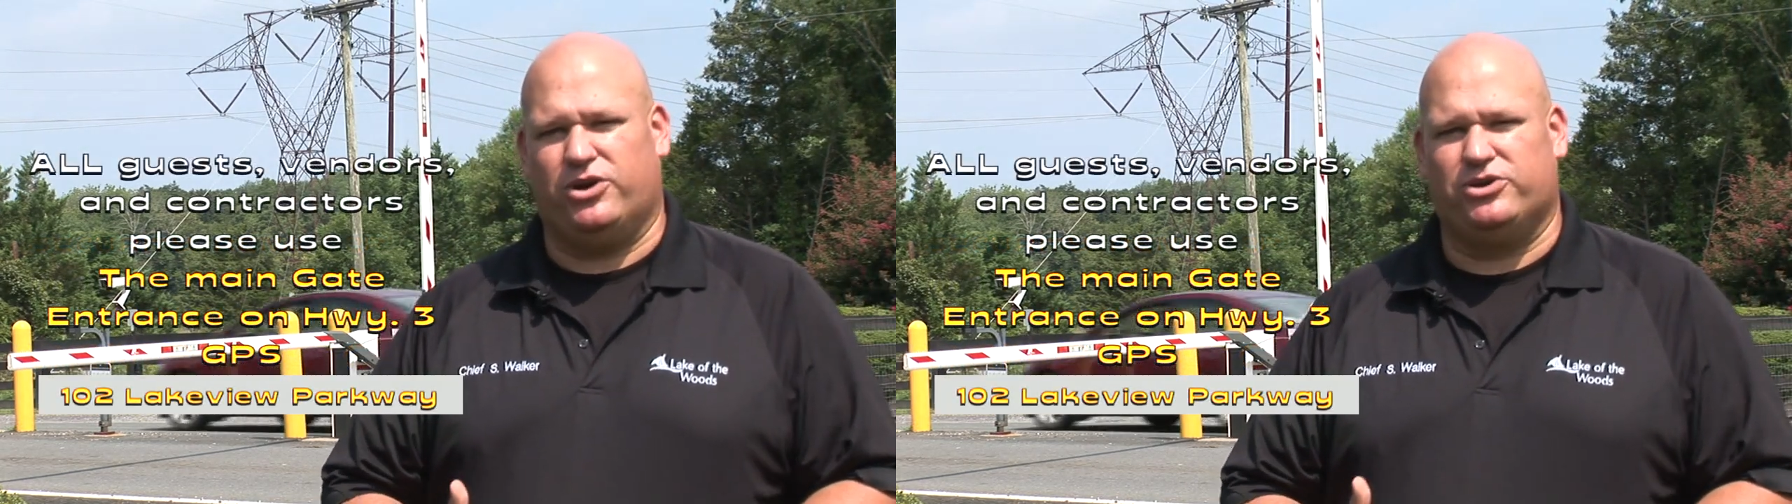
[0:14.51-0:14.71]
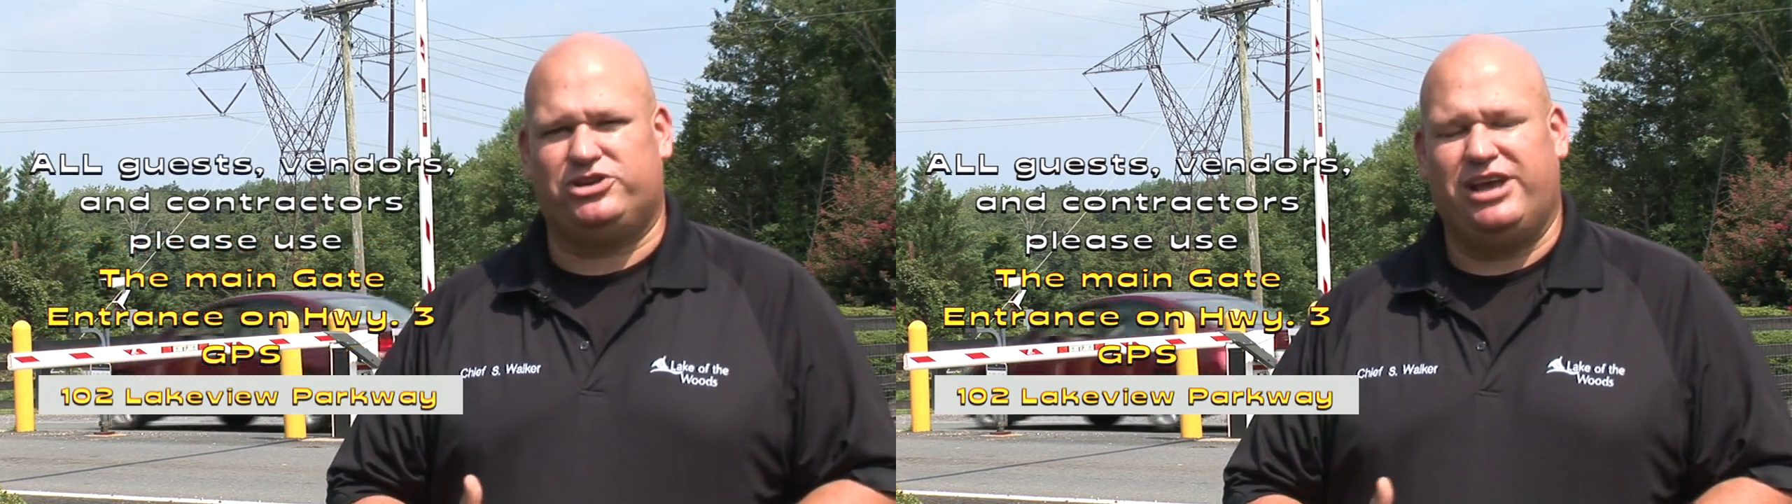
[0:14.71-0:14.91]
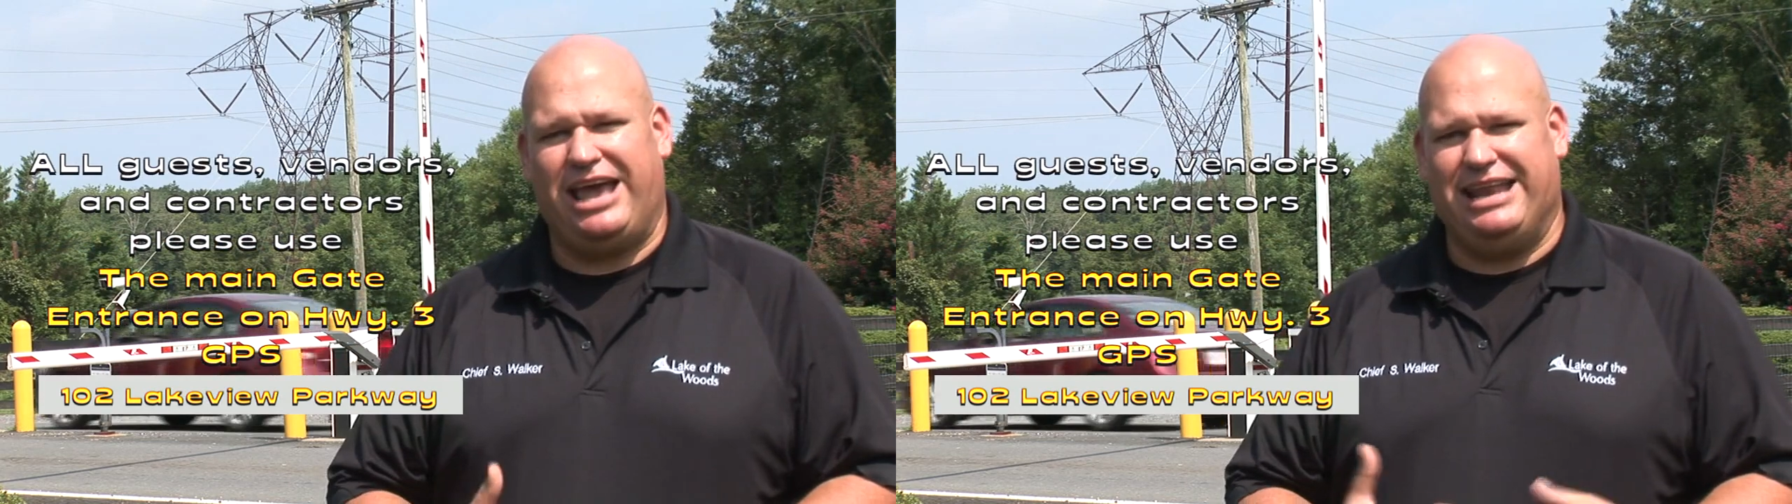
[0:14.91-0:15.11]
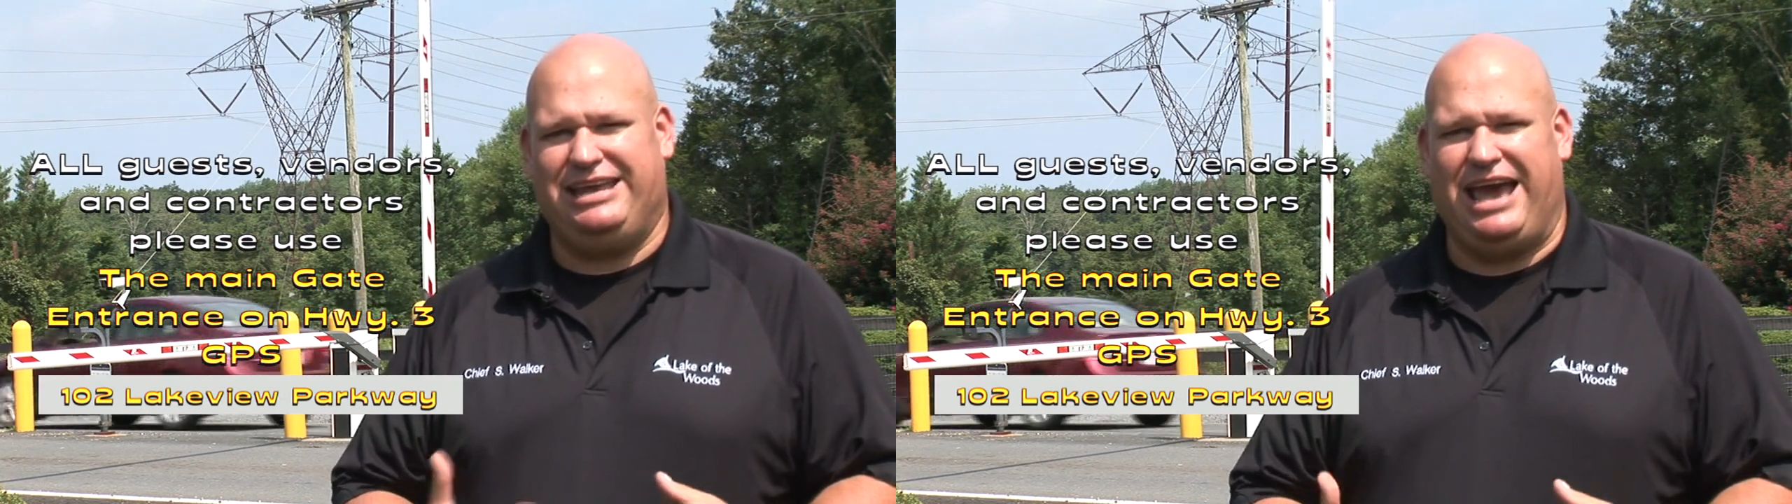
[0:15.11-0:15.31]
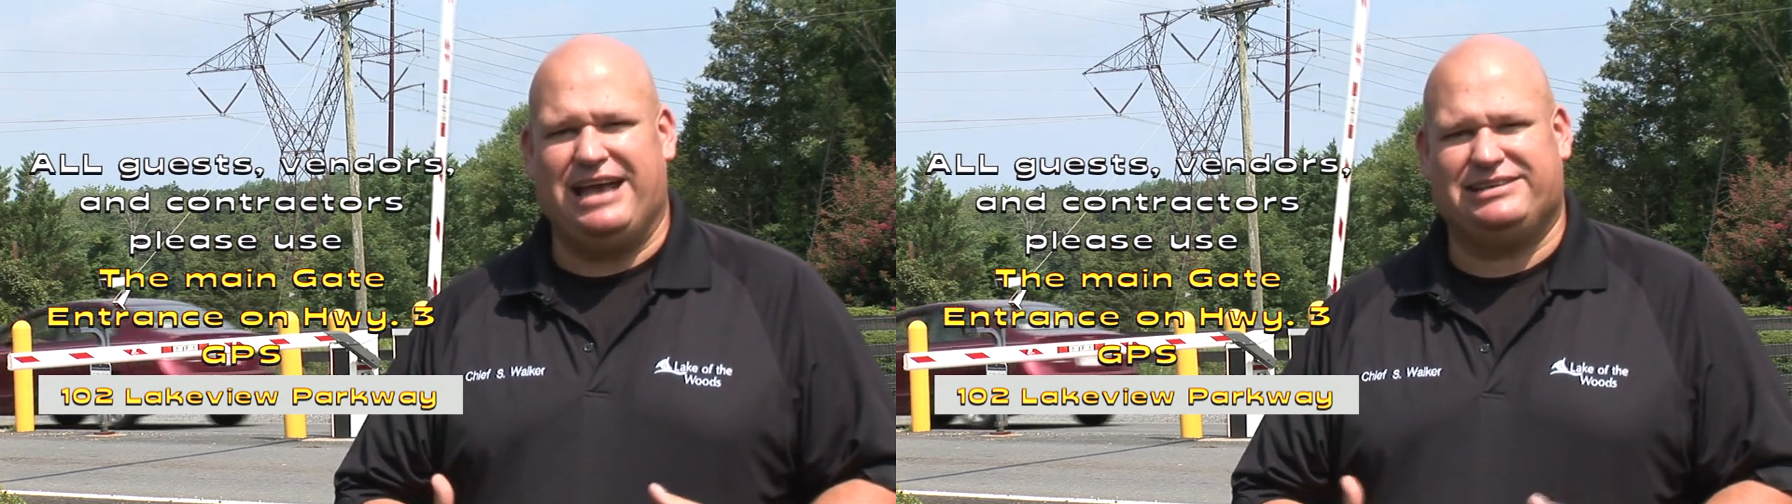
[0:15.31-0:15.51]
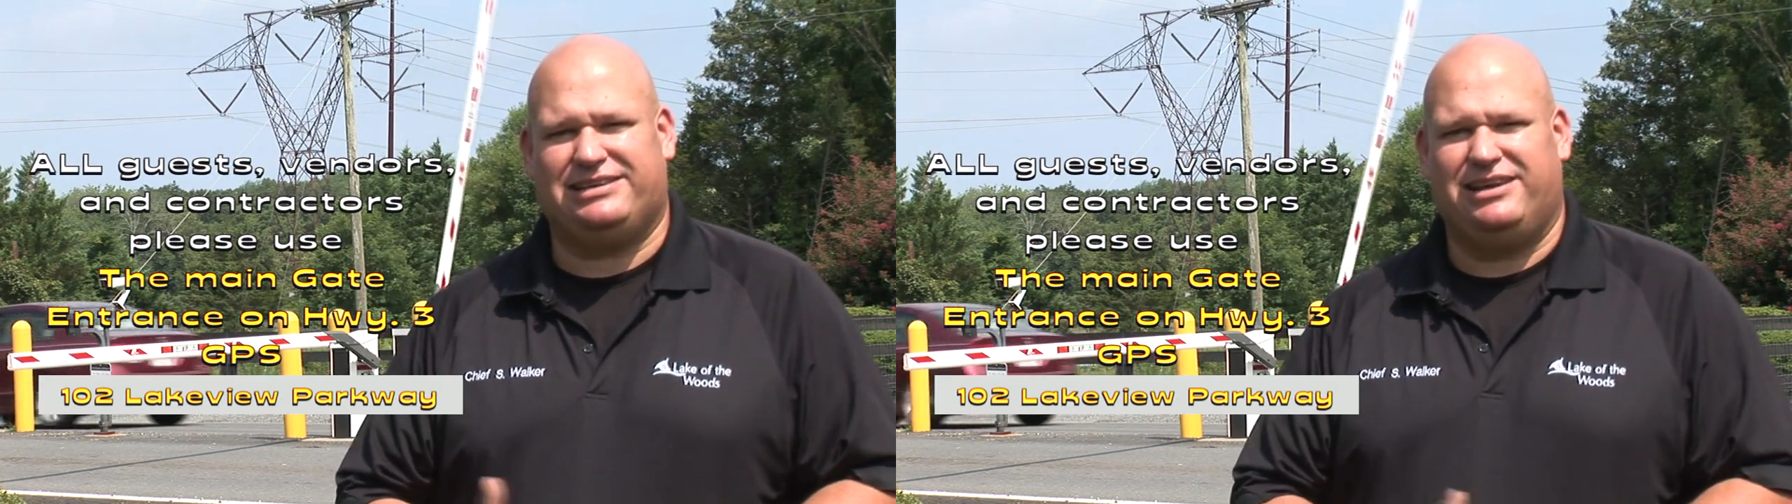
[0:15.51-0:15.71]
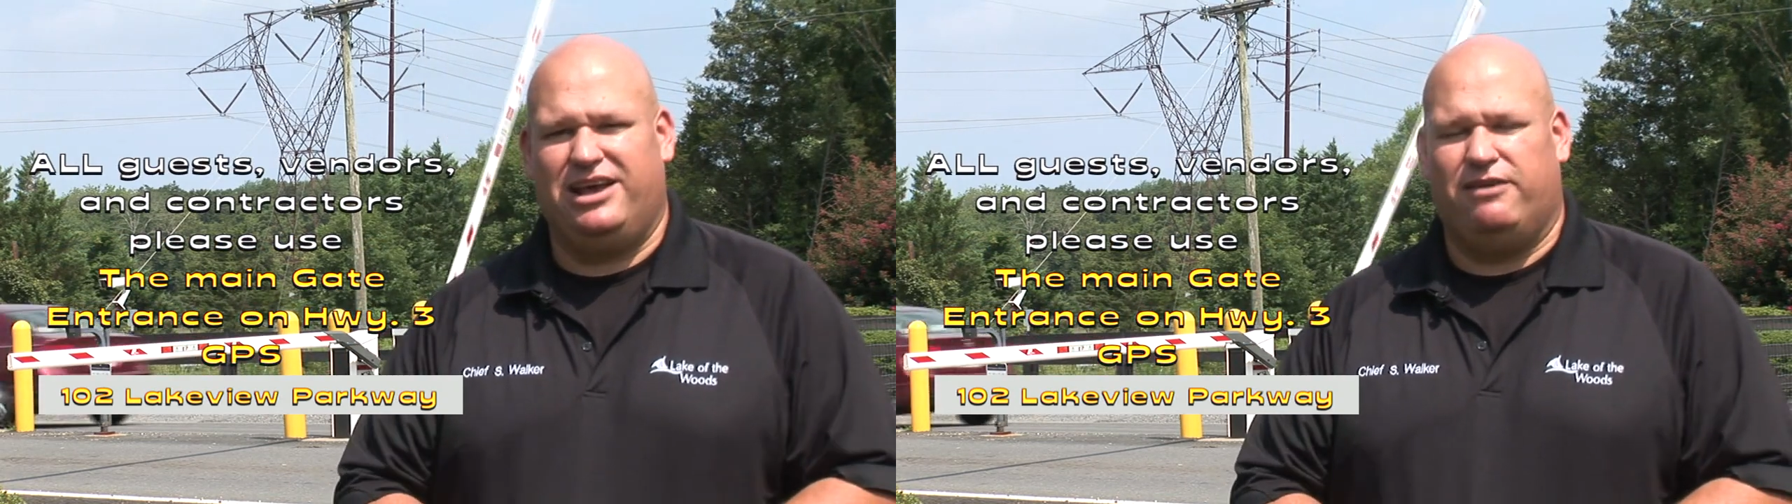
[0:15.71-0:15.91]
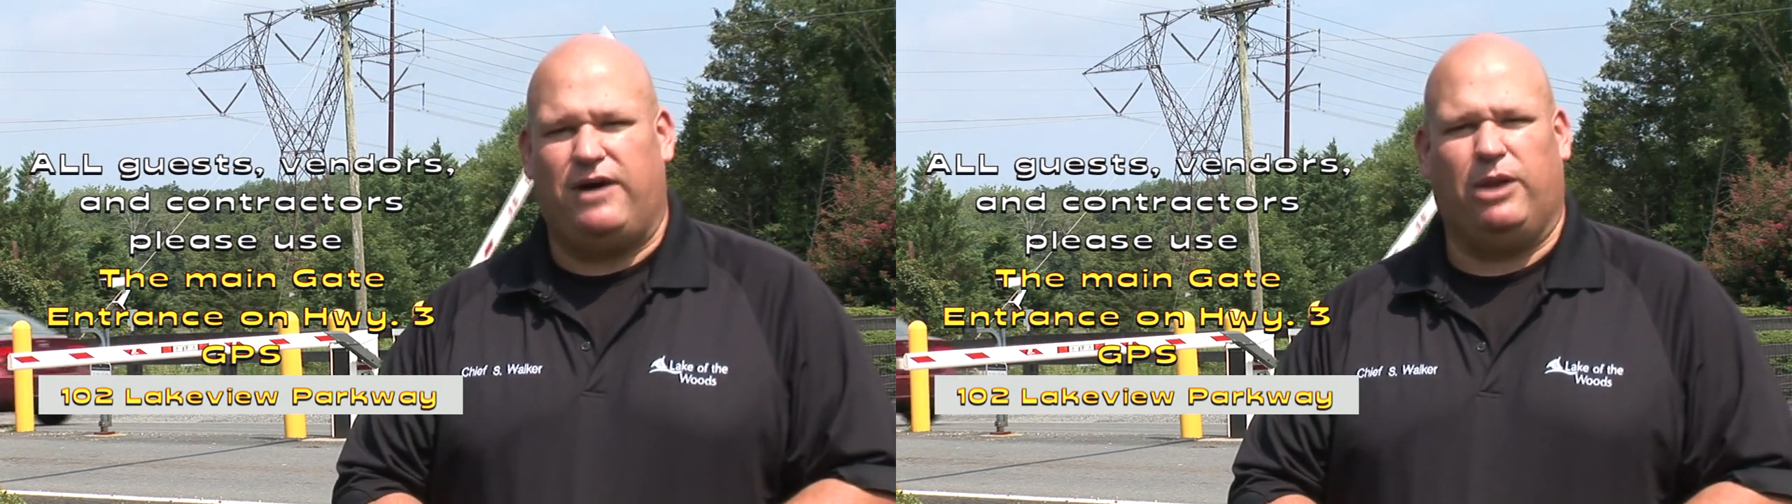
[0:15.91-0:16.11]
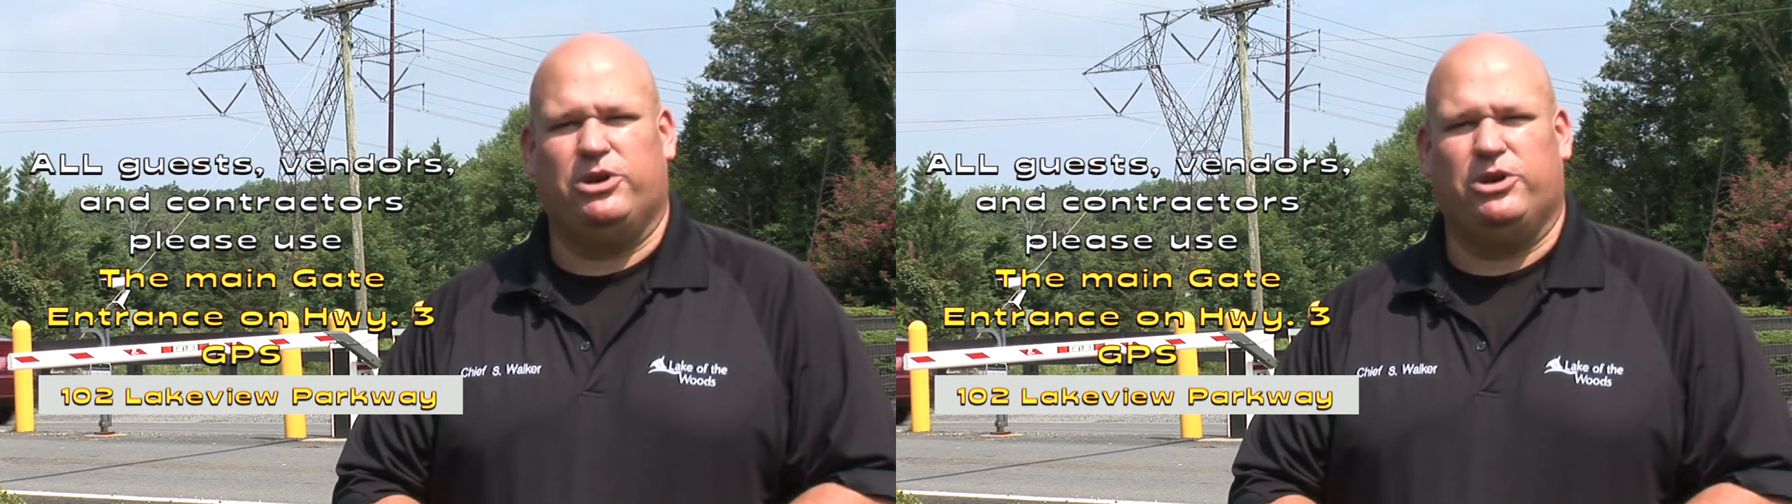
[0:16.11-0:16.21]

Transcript: vendors and guests